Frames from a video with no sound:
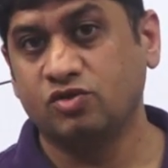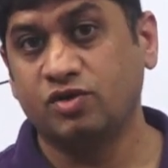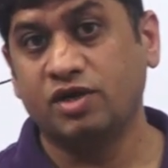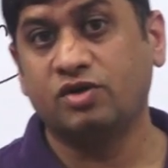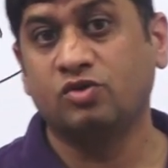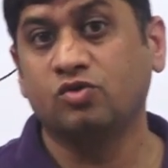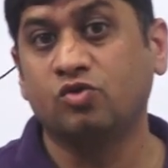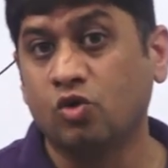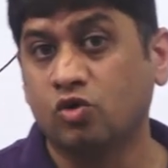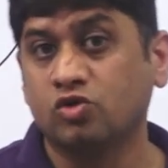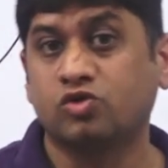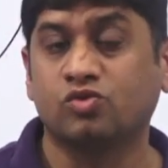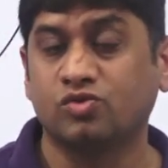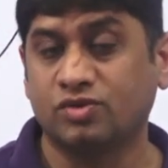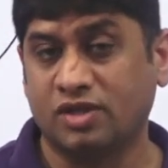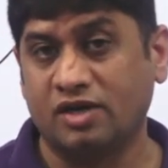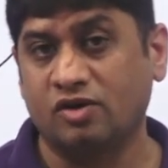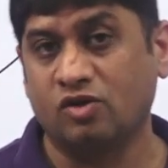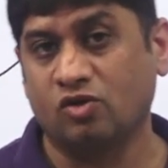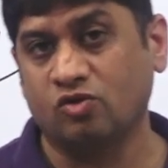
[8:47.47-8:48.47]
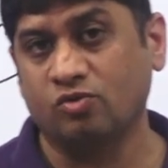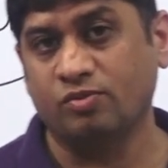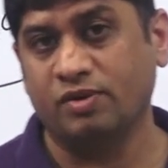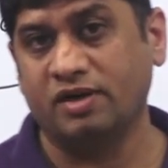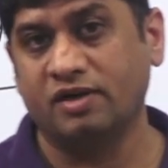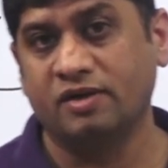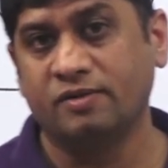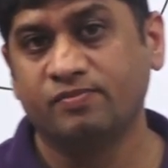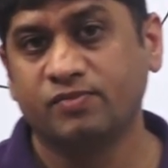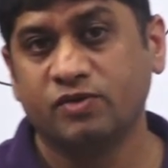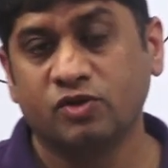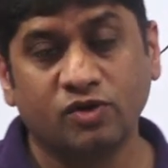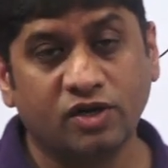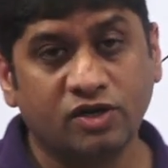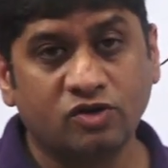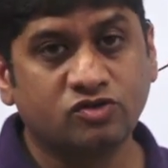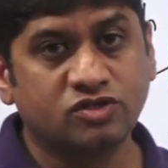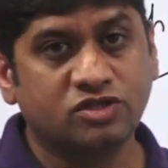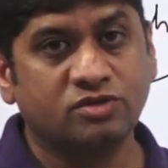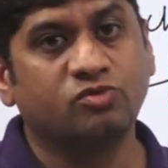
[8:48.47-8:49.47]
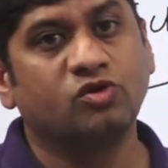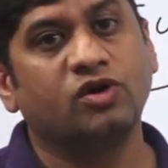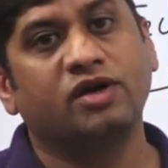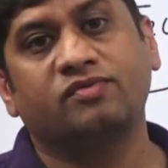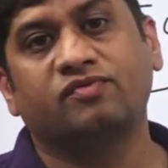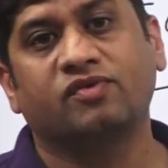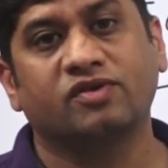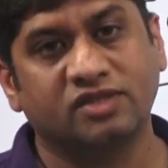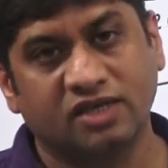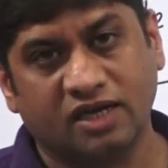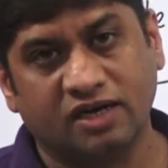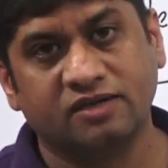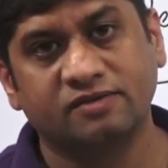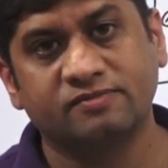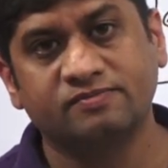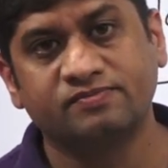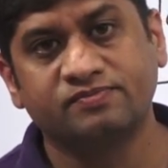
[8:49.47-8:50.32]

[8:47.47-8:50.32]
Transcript: you need to go through that document you need to simulate for that